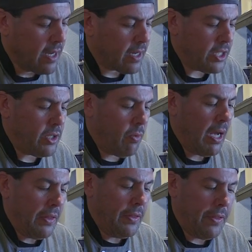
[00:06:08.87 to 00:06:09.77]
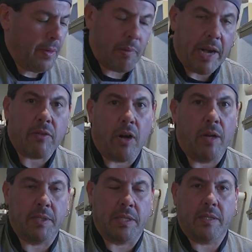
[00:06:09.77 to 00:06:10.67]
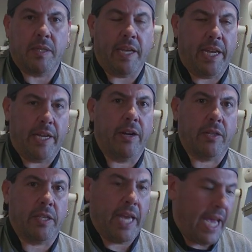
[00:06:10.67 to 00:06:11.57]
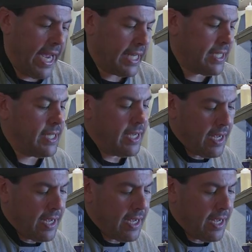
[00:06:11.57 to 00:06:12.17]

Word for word: because you want the breadcrumbs to adhere to the eggs.